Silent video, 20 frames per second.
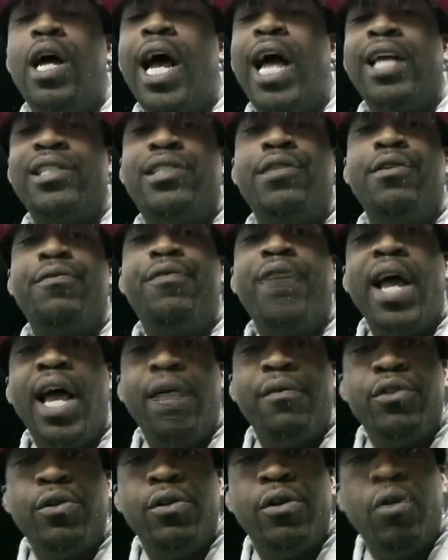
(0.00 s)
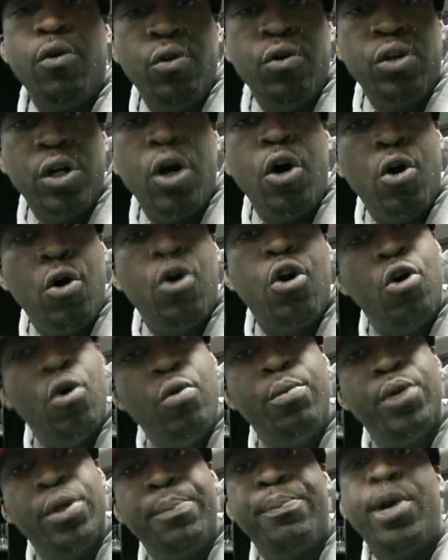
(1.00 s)
I survived on on on
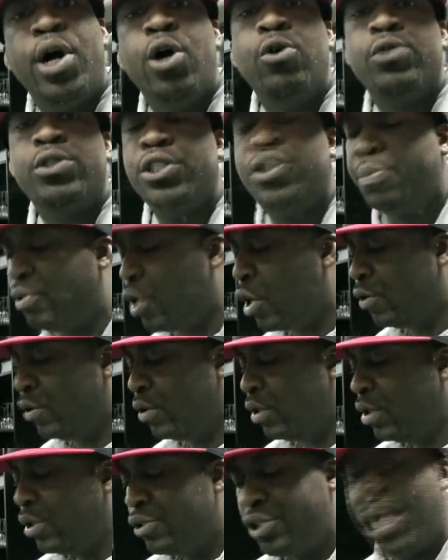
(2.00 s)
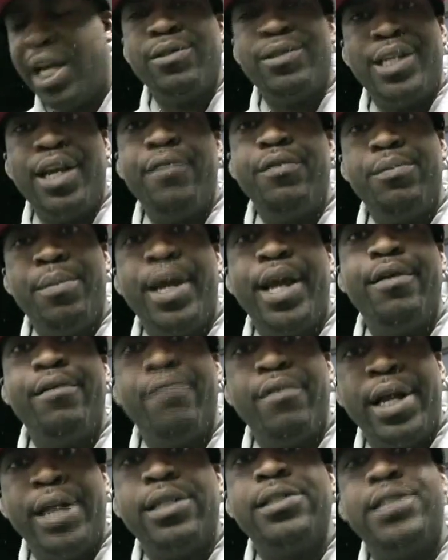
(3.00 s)
Home of the Boldest, bro. Shout out to everybody in
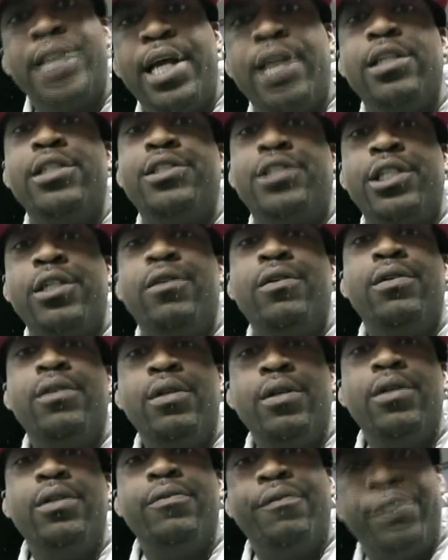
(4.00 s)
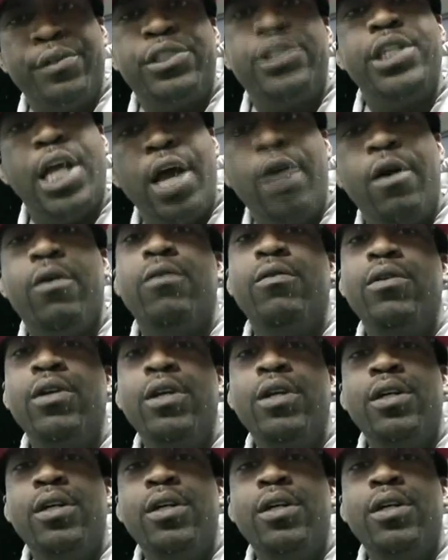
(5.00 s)
Rikers Island, sure. For sure.